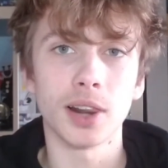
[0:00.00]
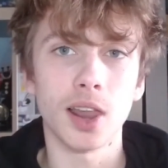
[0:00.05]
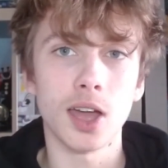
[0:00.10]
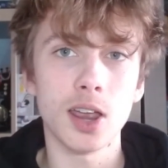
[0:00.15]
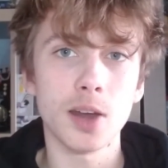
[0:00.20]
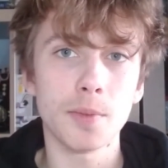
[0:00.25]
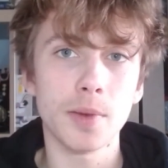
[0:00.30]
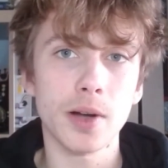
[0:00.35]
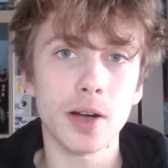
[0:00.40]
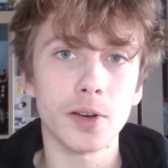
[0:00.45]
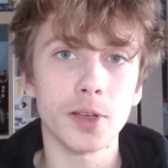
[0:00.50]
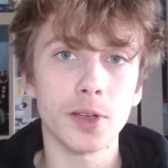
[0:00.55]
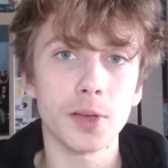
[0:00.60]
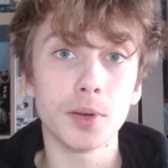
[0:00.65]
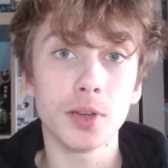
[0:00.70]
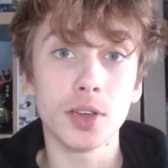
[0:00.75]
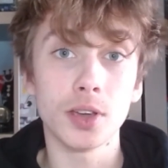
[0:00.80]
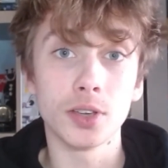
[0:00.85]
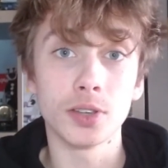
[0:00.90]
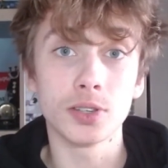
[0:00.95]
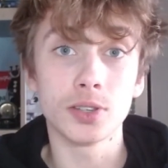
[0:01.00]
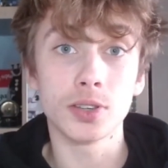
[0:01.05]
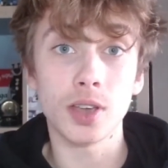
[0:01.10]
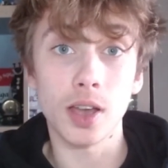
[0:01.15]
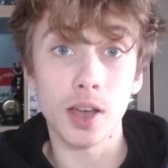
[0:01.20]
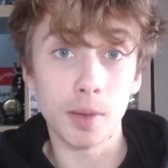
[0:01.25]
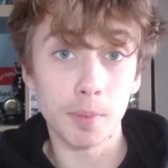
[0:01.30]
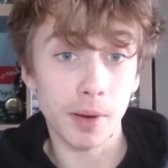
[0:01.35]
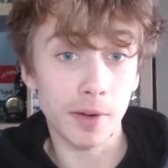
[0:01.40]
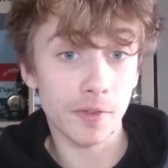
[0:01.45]
library because
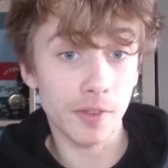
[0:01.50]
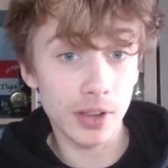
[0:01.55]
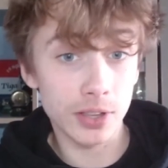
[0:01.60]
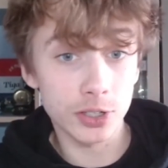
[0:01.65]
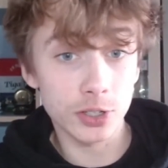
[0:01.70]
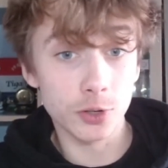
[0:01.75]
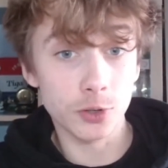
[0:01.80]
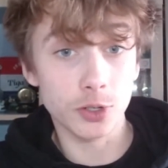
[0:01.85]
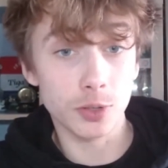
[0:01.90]
my friends used